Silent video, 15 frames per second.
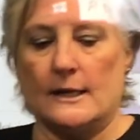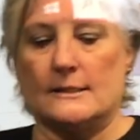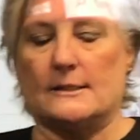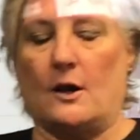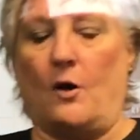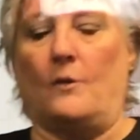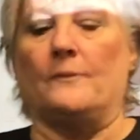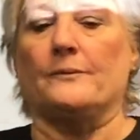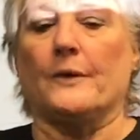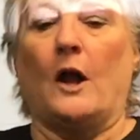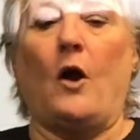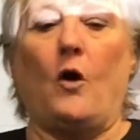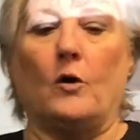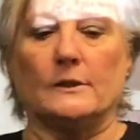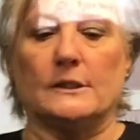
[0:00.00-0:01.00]
So
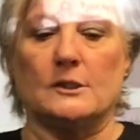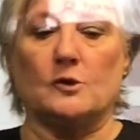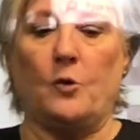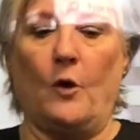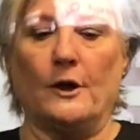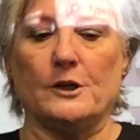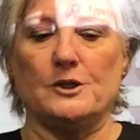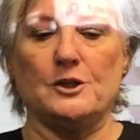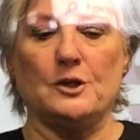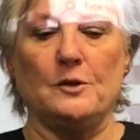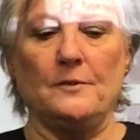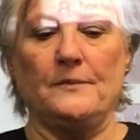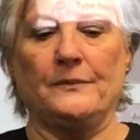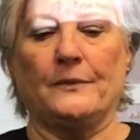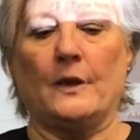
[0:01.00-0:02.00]
hold it towards
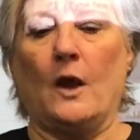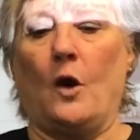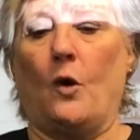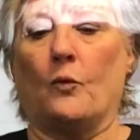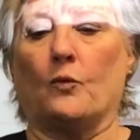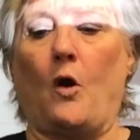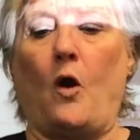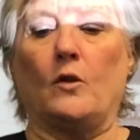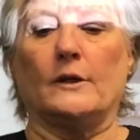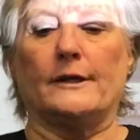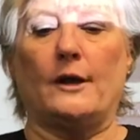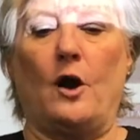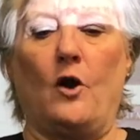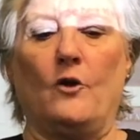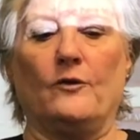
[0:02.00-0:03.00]
you, roll
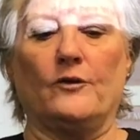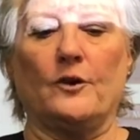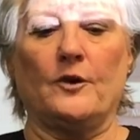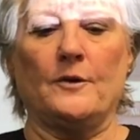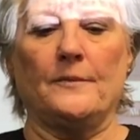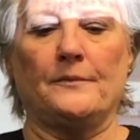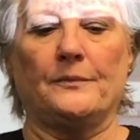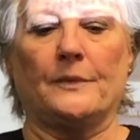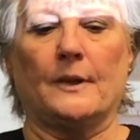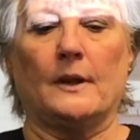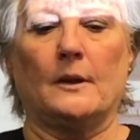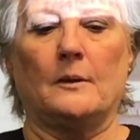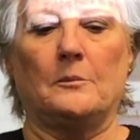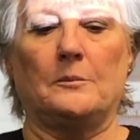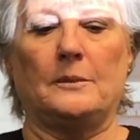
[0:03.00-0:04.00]
it over,
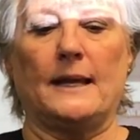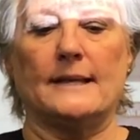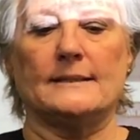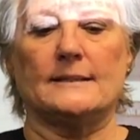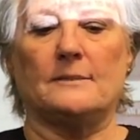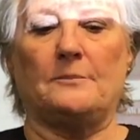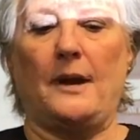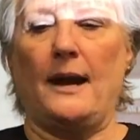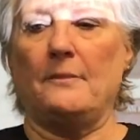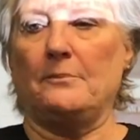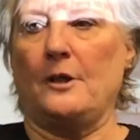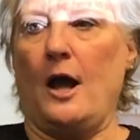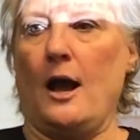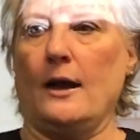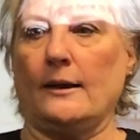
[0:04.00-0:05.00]
place the bite
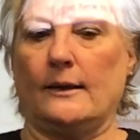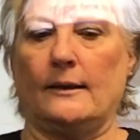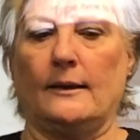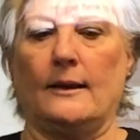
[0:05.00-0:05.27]
block,